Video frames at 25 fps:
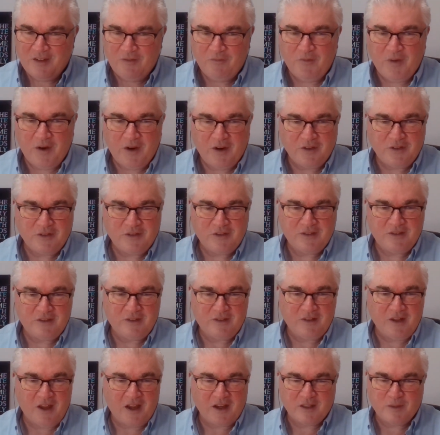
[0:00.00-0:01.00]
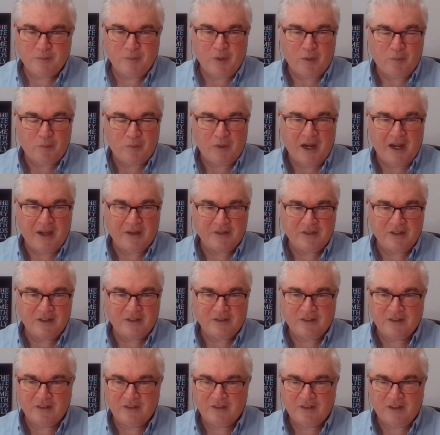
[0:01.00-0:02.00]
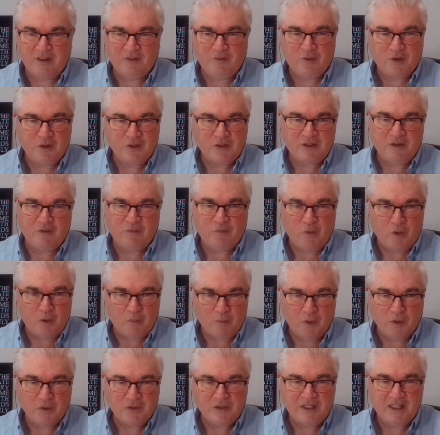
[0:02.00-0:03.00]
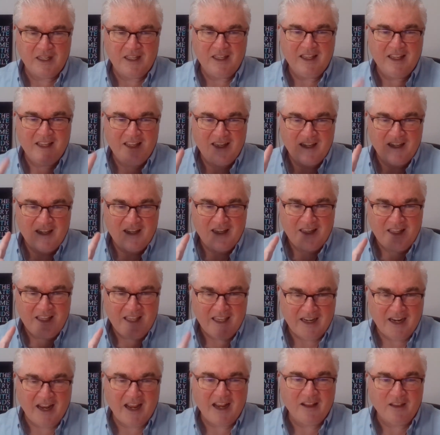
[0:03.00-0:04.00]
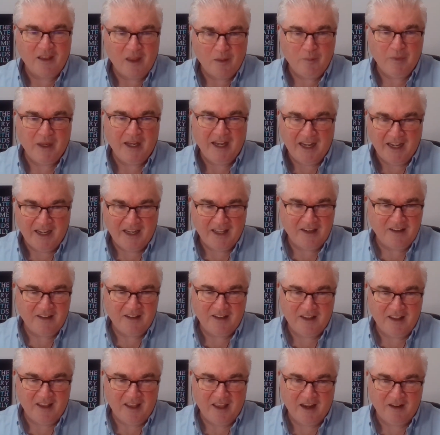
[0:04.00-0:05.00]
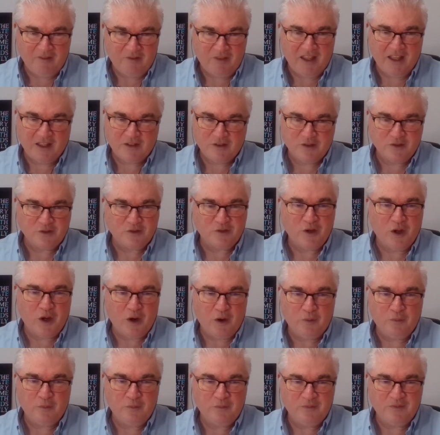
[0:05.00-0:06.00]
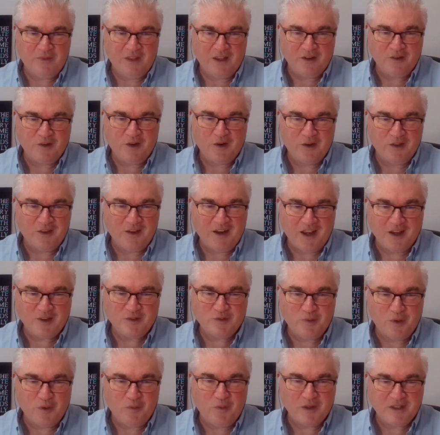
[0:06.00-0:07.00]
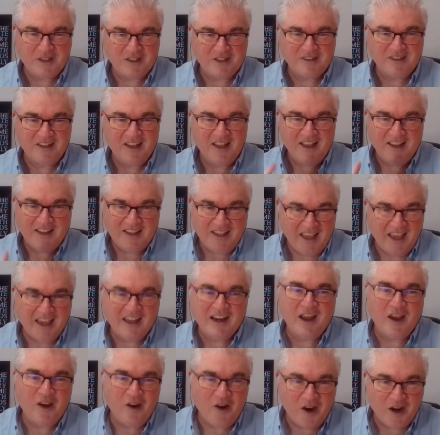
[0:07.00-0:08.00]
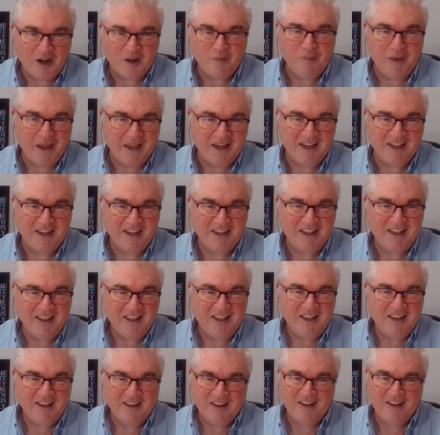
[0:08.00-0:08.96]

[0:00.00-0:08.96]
Tim Ferriss talks about processes and say, first and foremost, can I eliminate it? And if the answer is no, then you go to the next one, which is, can I automate it?